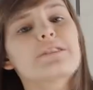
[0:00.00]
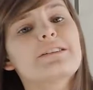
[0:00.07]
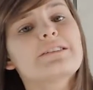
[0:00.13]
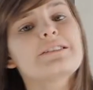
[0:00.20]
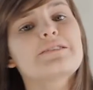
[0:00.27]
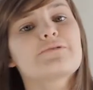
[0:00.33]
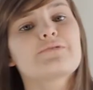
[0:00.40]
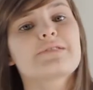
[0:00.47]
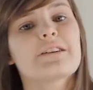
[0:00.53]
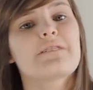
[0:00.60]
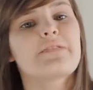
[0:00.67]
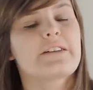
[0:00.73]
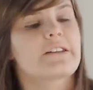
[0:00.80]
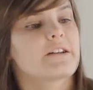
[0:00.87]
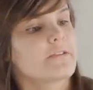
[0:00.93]
really cool stuff,
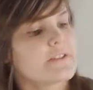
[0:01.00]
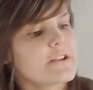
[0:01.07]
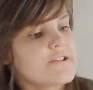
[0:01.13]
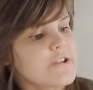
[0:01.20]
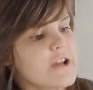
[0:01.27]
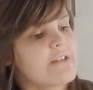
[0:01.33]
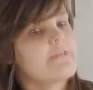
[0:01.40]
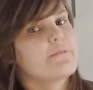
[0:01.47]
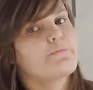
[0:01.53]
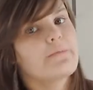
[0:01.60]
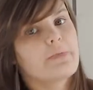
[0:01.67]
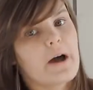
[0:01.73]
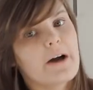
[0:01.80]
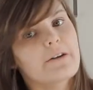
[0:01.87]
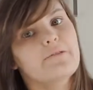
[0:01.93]
and I literally have a
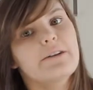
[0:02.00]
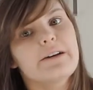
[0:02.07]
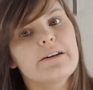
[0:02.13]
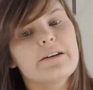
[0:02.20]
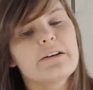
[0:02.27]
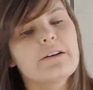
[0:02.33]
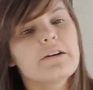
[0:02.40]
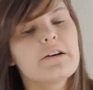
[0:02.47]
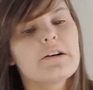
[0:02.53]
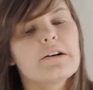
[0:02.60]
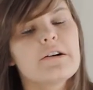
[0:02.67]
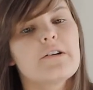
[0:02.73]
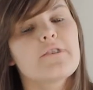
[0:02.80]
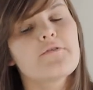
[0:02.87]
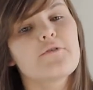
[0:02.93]
pile here
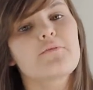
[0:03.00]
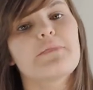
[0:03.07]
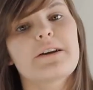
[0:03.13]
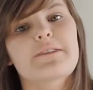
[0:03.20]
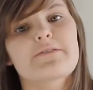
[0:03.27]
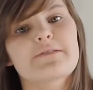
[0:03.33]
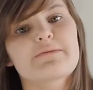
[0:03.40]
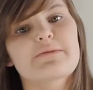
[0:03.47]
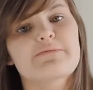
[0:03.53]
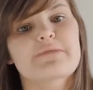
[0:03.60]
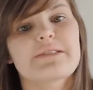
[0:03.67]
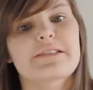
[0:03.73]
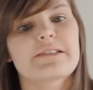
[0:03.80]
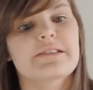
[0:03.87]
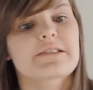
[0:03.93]
of all my Christmas
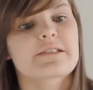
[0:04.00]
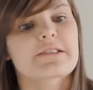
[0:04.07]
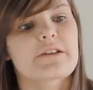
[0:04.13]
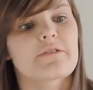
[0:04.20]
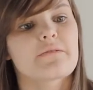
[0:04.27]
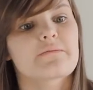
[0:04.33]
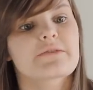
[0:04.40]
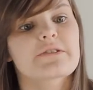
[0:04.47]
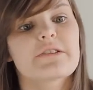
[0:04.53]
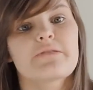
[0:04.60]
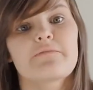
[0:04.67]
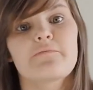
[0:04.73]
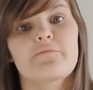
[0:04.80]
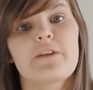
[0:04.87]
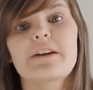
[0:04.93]
presents, so I'm just
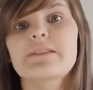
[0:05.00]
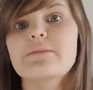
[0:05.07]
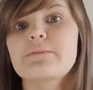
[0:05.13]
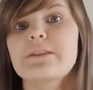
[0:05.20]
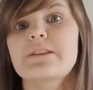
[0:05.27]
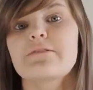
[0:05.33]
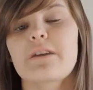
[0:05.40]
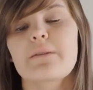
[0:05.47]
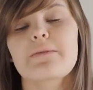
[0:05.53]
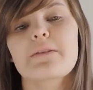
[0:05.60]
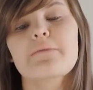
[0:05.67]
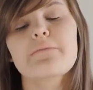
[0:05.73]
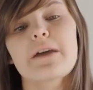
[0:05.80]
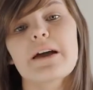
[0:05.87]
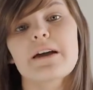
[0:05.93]
gonna randomly grab
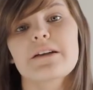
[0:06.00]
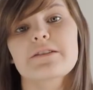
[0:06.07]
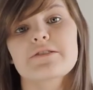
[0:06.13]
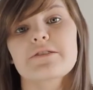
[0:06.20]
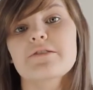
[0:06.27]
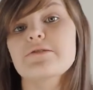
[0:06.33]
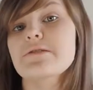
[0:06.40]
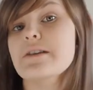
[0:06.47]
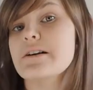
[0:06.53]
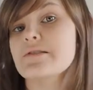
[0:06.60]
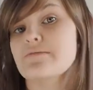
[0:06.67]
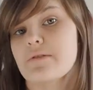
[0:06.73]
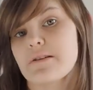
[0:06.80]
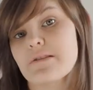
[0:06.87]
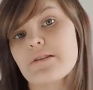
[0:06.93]
them and show you guys
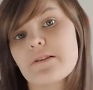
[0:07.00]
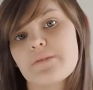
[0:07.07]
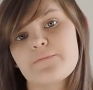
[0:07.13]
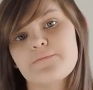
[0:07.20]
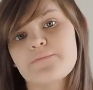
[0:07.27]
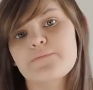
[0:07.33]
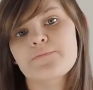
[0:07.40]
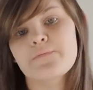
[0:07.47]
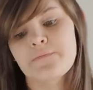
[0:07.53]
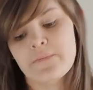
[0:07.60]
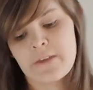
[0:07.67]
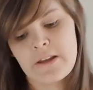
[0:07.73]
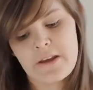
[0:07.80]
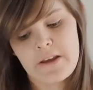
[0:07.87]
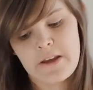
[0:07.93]
what I got.
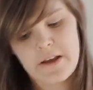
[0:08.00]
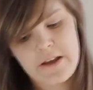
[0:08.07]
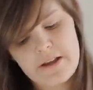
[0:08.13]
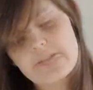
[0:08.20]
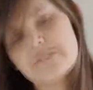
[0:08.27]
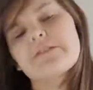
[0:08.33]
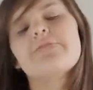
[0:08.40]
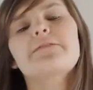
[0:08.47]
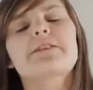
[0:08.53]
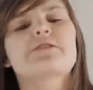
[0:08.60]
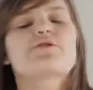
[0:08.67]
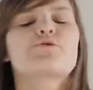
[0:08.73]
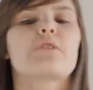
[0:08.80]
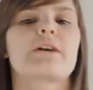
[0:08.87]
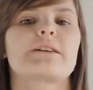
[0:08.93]
So the
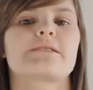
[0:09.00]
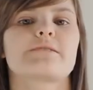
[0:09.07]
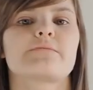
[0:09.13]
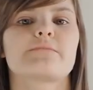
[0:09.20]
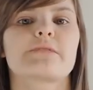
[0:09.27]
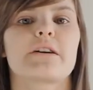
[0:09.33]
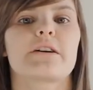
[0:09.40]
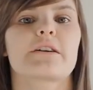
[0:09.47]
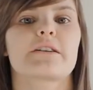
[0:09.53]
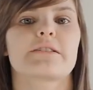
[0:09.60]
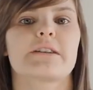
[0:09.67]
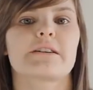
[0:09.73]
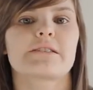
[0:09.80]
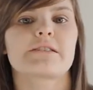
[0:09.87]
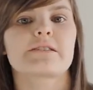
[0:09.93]
first two items are
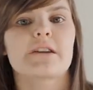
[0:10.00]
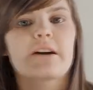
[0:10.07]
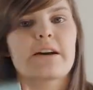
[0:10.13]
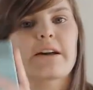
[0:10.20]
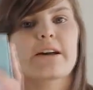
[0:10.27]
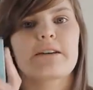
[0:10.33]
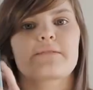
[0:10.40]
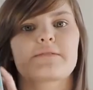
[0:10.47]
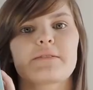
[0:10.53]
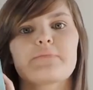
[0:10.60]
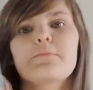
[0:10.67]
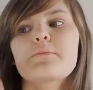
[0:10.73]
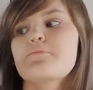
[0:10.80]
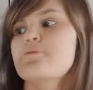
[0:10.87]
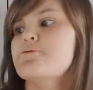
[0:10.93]
connected. I have
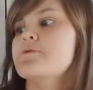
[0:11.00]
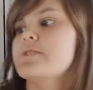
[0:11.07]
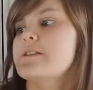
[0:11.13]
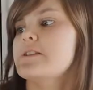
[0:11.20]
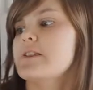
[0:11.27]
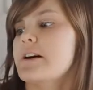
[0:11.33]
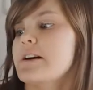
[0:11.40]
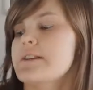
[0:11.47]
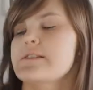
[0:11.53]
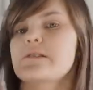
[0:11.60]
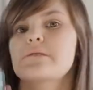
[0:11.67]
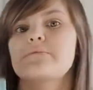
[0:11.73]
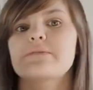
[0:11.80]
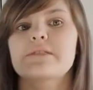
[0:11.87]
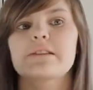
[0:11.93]
some Pusheen
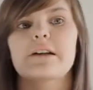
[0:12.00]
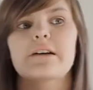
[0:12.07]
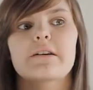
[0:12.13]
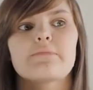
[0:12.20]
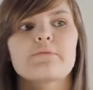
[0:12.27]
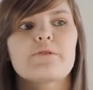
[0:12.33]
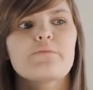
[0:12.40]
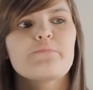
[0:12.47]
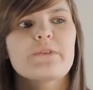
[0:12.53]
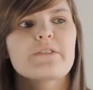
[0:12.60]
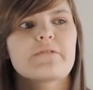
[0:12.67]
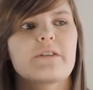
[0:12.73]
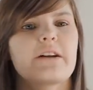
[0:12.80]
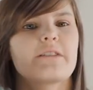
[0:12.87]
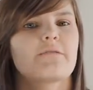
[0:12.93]
items. Now, I'm not a big
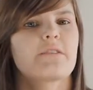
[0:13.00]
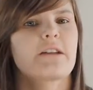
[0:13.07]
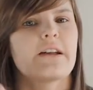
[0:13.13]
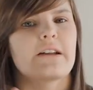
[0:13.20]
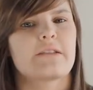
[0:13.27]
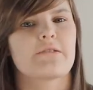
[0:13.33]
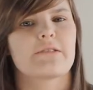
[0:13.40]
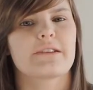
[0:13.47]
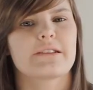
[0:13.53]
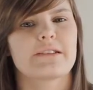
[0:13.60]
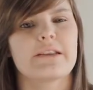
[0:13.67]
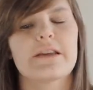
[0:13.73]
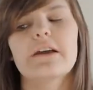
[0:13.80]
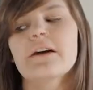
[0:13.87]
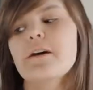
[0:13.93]
fan of like Hello
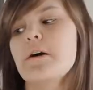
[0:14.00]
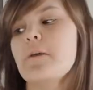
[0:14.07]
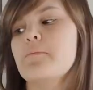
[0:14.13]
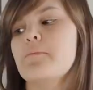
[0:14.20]
Kitty,